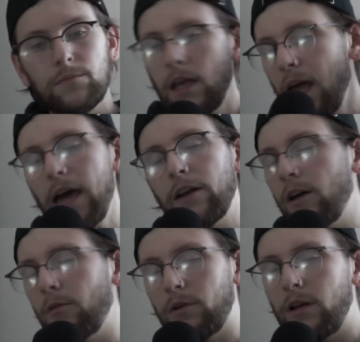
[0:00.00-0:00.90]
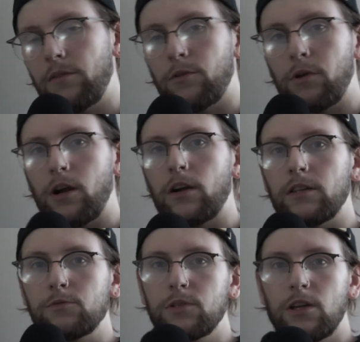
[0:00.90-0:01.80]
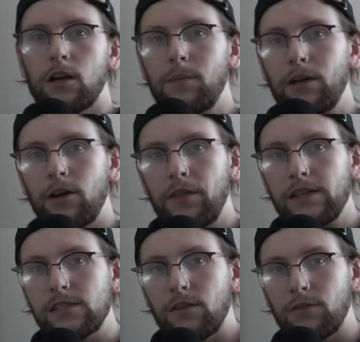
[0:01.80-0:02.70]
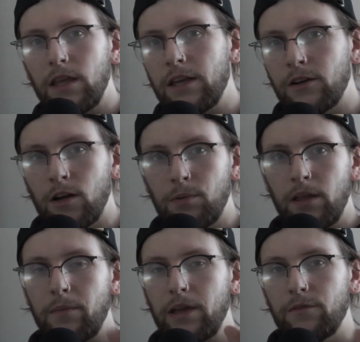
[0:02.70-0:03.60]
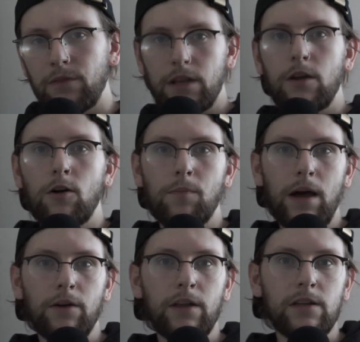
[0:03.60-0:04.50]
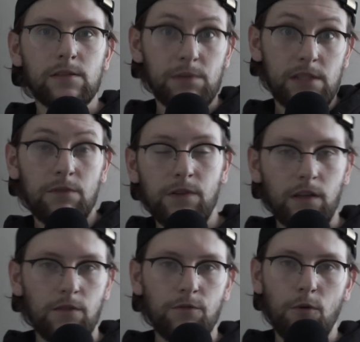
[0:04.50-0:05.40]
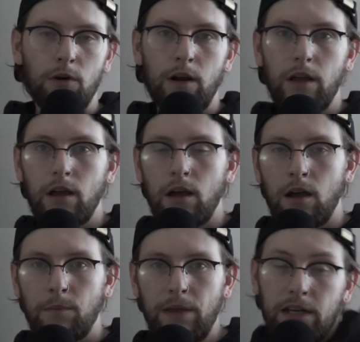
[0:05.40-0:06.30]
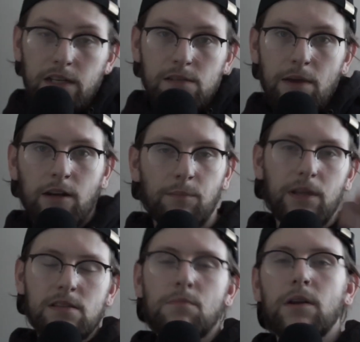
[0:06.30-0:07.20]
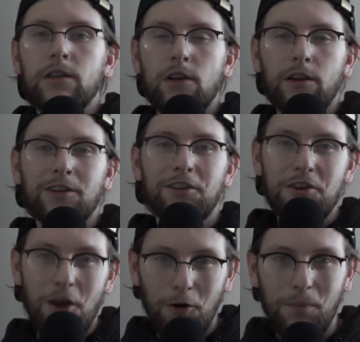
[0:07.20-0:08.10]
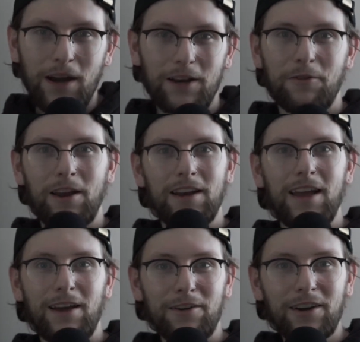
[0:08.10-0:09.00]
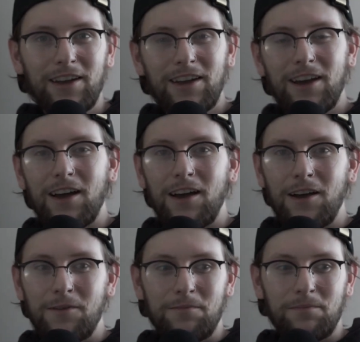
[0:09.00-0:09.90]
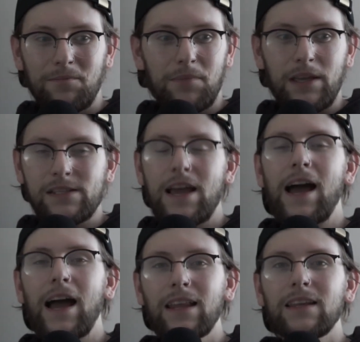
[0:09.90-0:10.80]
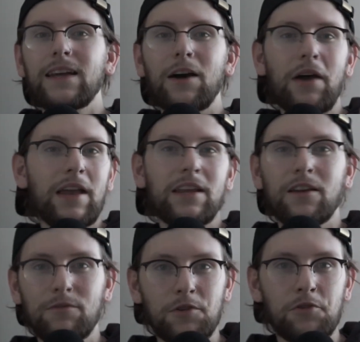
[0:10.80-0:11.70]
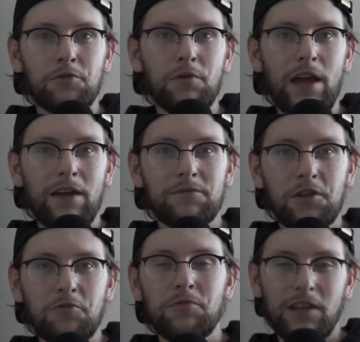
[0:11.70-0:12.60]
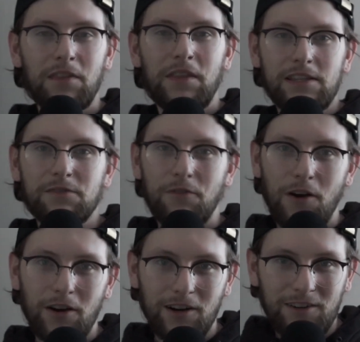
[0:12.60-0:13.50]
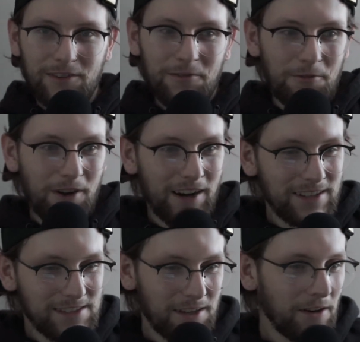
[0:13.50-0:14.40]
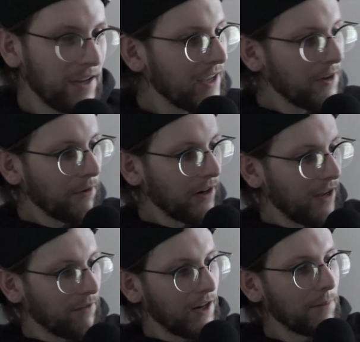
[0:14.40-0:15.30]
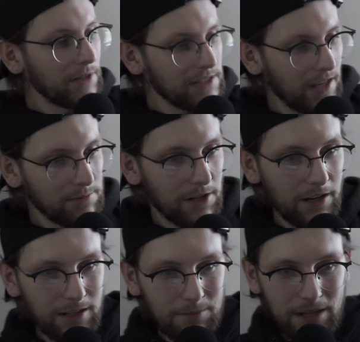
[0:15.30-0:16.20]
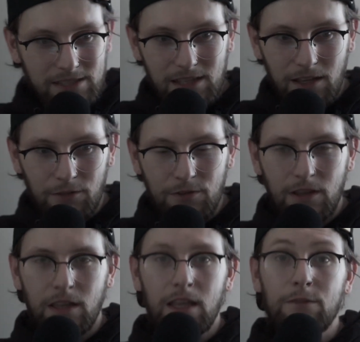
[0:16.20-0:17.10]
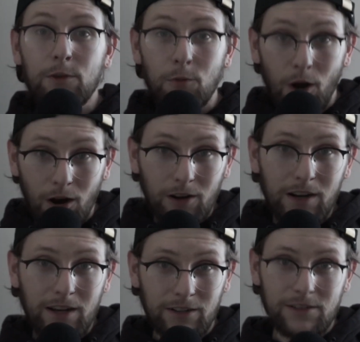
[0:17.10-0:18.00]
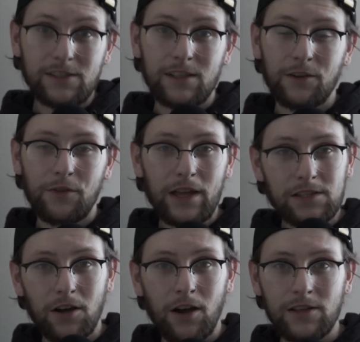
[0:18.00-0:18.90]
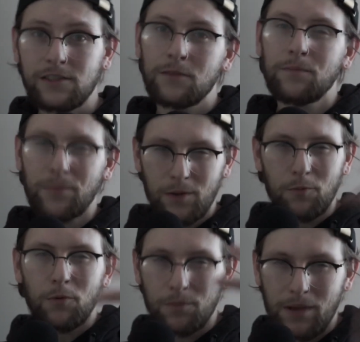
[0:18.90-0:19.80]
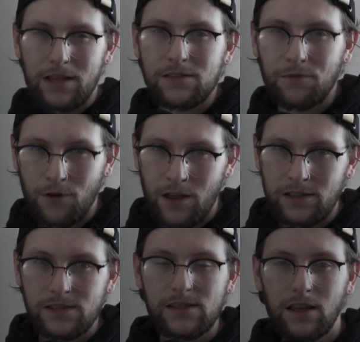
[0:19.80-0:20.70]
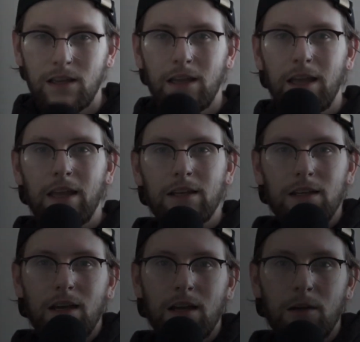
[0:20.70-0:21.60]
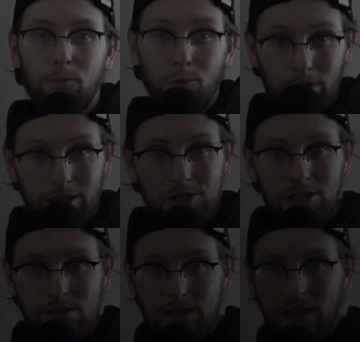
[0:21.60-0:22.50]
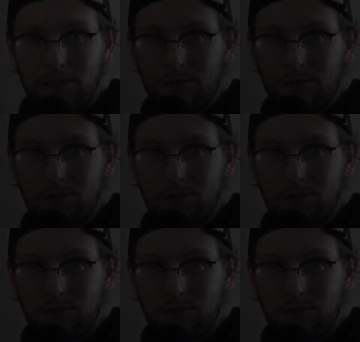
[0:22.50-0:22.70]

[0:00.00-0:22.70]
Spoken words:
I don't know, whatever, regardless. We'll talk about all that stuff later. I'll probably make a video about it specifically for it. And it doesn't matter because I'm probably talking to nobody right now, because I highly doubt any of you have tuned in this far, right? So whatever, I'm going to stop talking to myself. If you are here still, that's awesome. We're best friends. And we'll catch you in the next